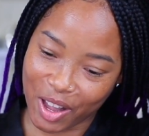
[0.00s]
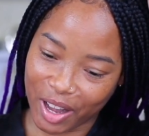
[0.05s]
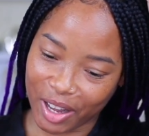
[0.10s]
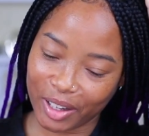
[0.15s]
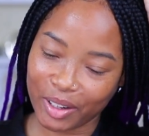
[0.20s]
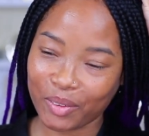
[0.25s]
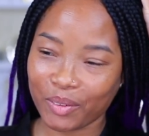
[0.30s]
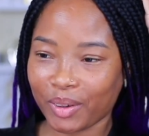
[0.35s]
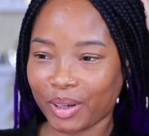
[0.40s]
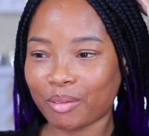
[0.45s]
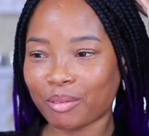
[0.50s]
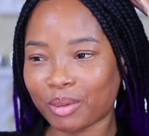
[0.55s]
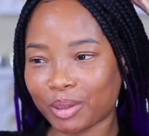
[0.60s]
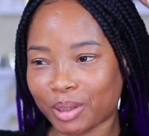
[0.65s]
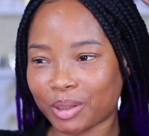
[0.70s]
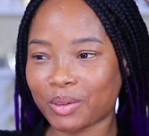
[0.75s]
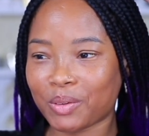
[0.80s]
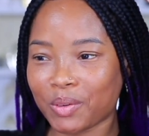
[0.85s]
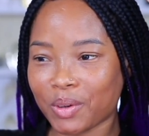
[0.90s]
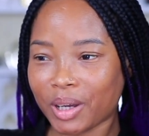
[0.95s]
Anyway, I'm
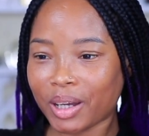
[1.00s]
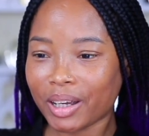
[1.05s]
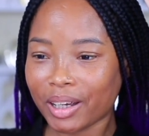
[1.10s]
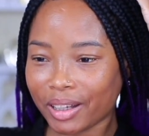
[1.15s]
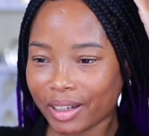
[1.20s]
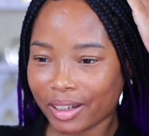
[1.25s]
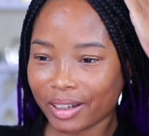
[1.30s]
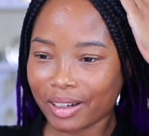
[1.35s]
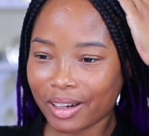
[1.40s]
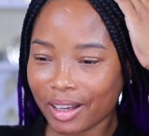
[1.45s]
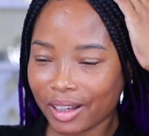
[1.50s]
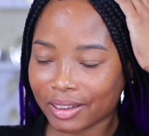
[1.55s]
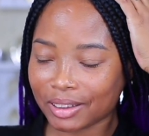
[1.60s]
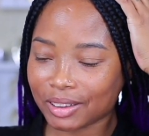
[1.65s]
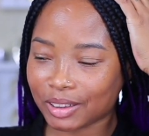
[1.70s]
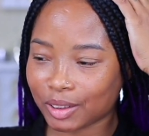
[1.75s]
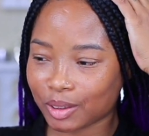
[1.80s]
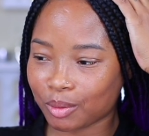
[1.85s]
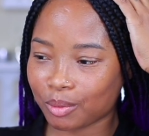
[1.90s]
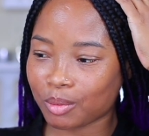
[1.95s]
gonna go ahead and add
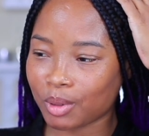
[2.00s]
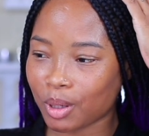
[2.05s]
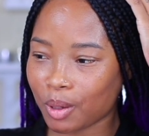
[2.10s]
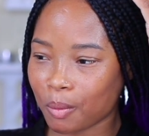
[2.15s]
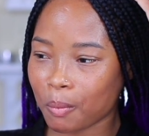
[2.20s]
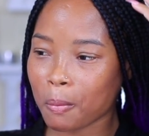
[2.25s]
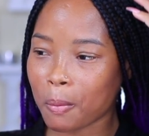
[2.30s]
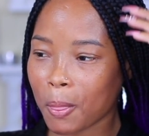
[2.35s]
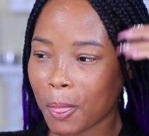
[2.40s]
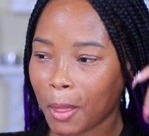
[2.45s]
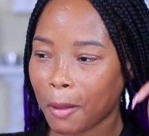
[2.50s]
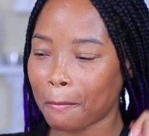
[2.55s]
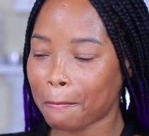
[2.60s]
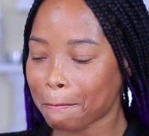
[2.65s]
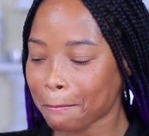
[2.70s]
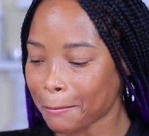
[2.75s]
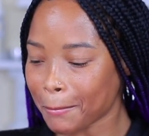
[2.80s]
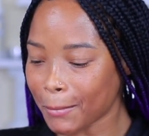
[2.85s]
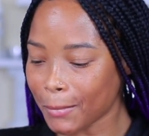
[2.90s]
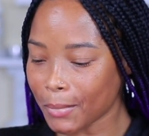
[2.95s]
some
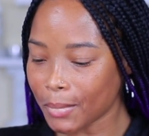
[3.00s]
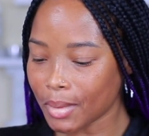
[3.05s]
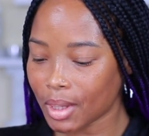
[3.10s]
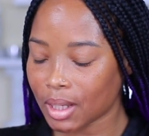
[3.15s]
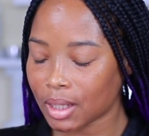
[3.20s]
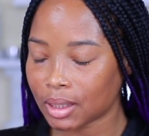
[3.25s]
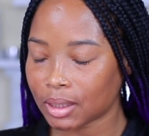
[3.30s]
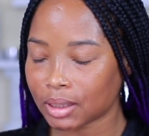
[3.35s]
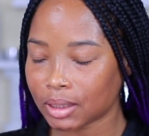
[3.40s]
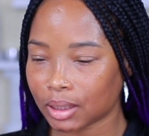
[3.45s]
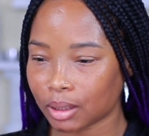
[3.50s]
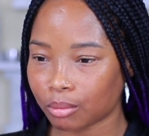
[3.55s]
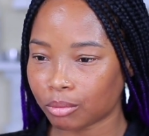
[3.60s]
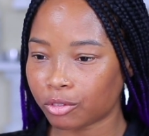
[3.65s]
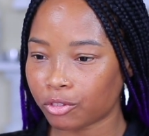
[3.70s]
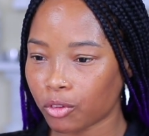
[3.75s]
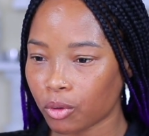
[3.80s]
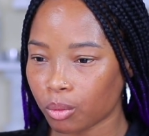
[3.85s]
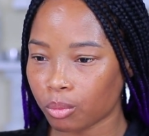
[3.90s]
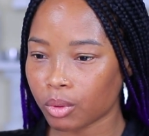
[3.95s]

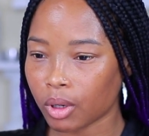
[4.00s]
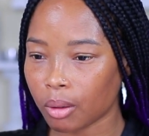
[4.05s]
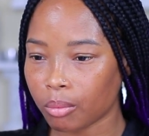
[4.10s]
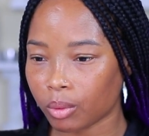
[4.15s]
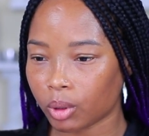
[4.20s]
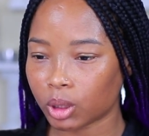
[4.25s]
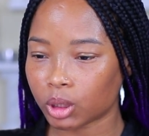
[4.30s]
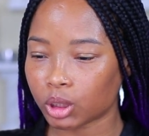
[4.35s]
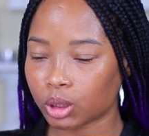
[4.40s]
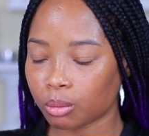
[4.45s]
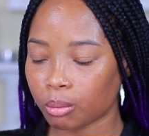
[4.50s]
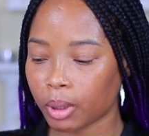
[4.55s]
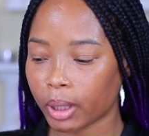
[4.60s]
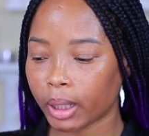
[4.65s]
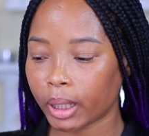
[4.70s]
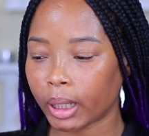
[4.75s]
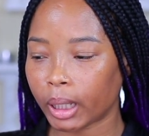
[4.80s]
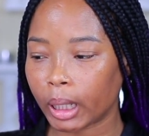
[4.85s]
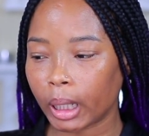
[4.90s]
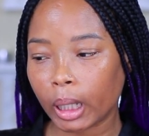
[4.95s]
foam wrap onto my
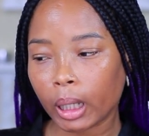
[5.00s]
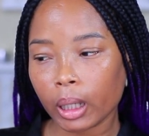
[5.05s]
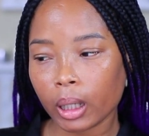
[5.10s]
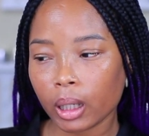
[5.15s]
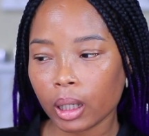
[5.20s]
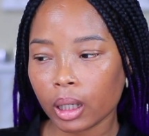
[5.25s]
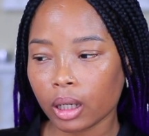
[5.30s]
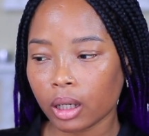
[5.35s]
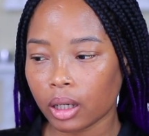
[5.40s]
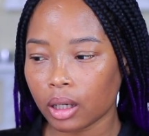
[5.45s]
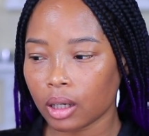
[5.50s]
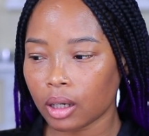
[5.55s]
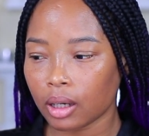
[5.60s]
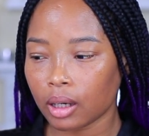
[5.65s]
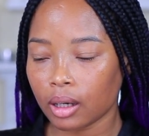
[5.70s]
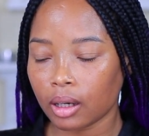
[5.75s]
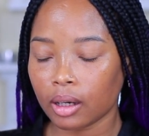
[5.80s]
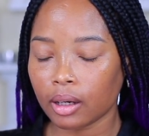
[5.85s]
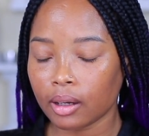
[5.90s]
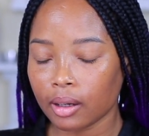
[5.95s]
hair,
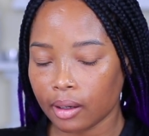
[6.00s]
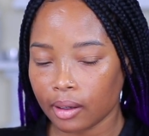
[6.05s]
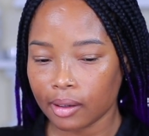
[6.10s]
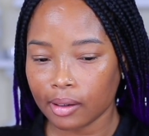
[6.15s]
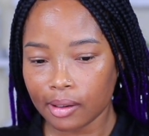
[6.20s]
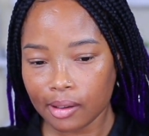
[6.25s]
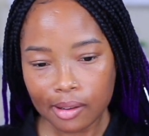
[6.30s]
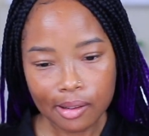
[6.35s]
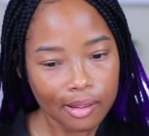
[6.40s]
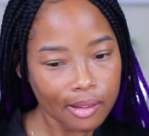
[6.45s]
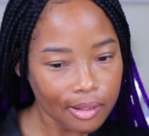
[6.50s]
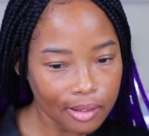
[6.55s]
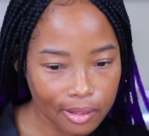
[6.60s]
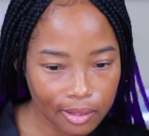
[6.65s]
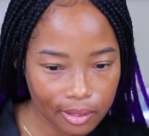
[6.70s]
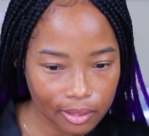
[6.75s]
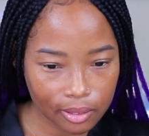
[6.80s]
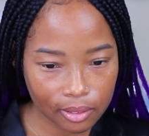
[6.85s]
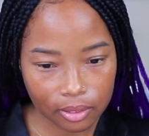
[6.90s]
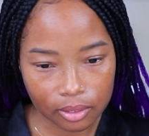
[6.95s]

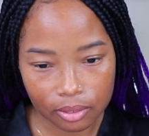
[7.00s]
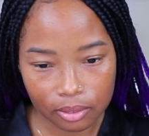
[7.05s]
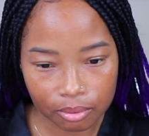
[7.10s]
and